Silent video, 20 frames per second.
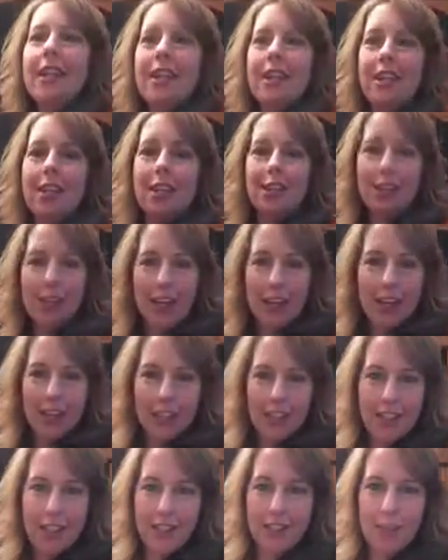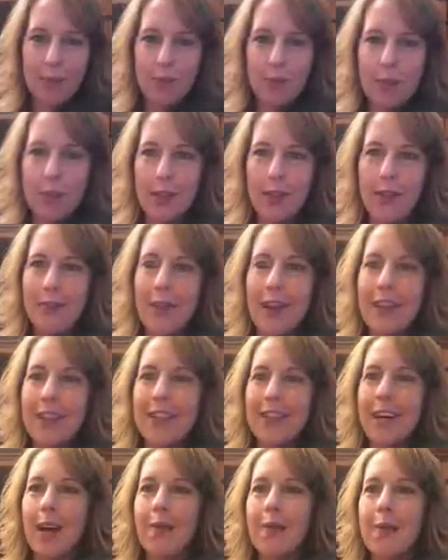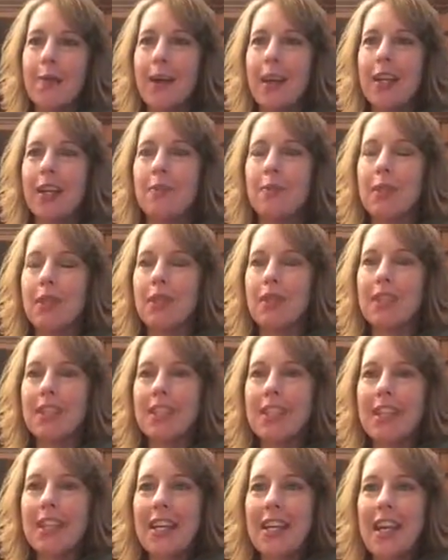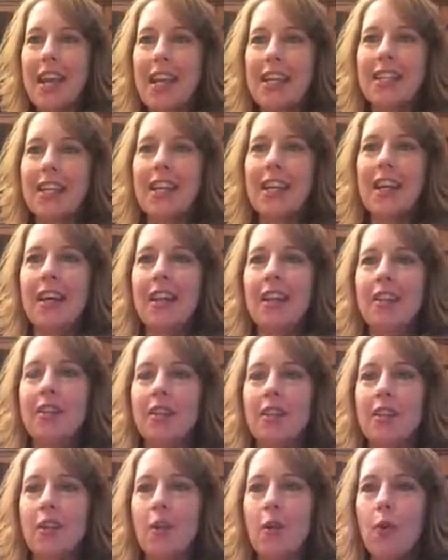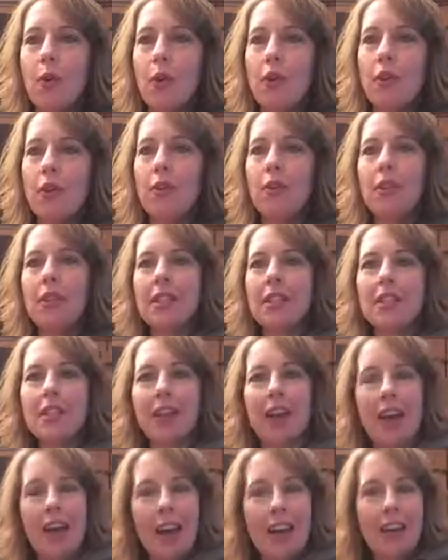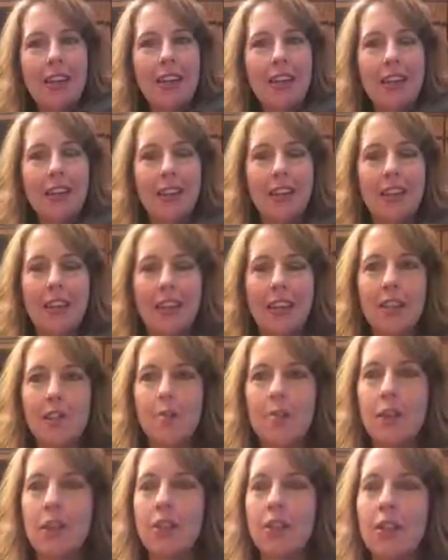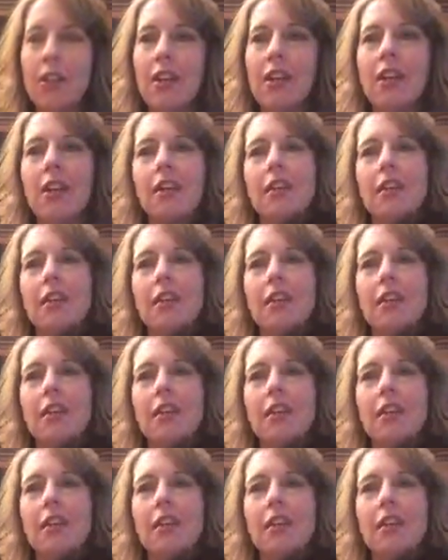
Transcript: Did you catch the rhythm at the top of the page? Measure 68. There's a quarter note that's tied into the next measure.